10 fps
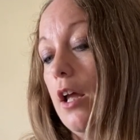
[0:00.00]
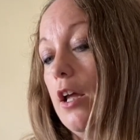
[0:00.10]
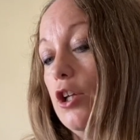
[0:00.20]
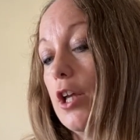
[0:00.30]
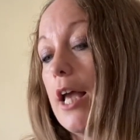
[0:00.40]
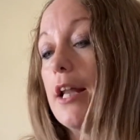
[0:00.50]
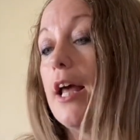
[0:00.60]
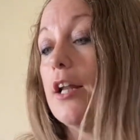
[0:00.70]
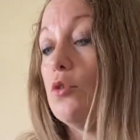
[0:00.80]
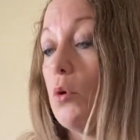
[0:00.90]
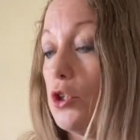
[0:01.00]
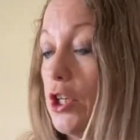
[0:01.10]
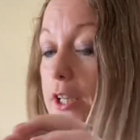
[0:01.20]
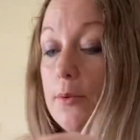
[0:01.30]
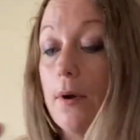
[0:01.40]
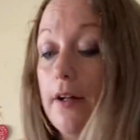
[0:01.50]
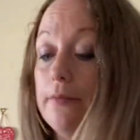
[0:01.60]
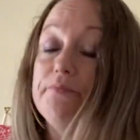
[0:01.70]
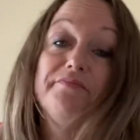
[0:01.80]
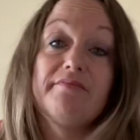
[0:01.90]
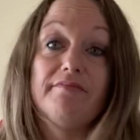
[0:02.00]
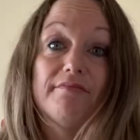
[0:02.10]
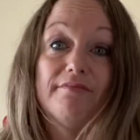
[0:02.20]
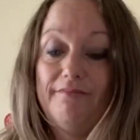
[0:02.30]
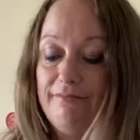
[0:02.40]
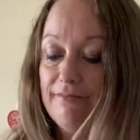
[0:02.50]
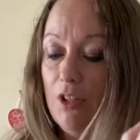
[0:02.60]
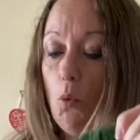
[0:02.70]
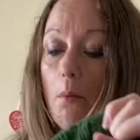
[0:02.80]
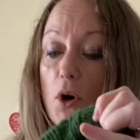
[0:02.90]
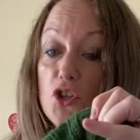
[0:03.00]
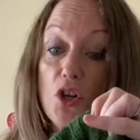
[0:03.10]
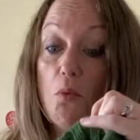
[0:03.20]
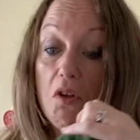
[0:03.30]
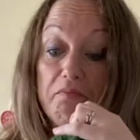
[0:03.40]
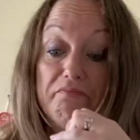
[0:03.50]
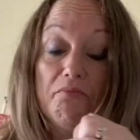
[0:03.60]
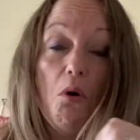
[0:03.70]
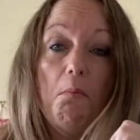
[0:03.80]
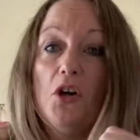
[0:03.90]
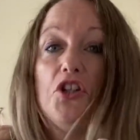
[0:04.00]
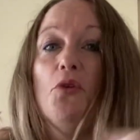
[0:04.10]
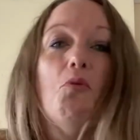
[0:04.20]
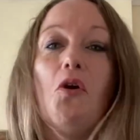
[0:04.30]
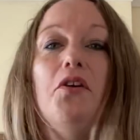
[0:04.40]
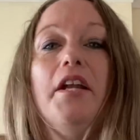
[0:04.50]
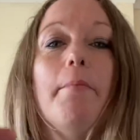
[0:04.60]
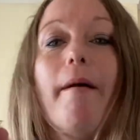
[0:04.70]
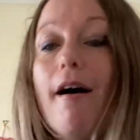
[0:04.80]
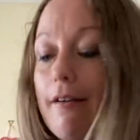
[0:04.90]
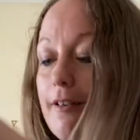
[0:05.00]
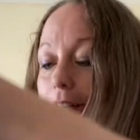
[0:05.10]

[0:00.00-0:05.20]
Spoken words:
You can hand wash it as well. What more do you want? What more do you want in a bag?